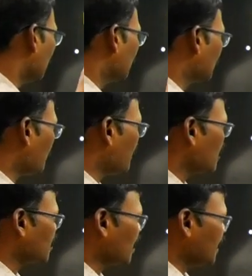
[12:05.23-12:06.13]
So the
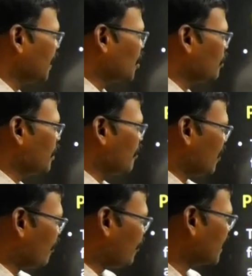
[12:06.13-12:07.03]
partial equilibrium
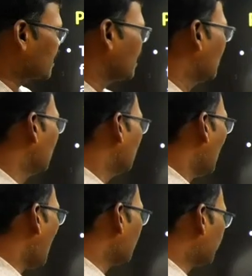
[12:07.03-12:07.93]
effects
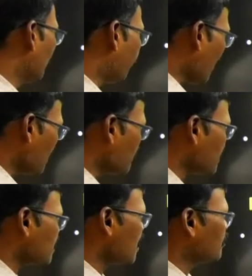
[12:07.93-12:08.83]
of the
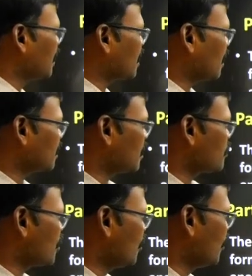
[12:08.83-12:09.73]
formation of the
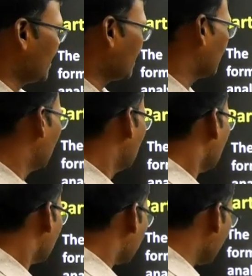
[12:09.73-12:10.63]
customs union
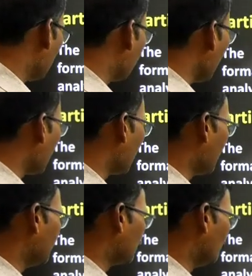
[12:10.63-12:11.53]
can be
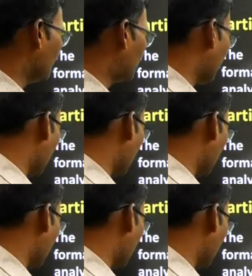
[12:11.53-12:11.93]
analyzed with the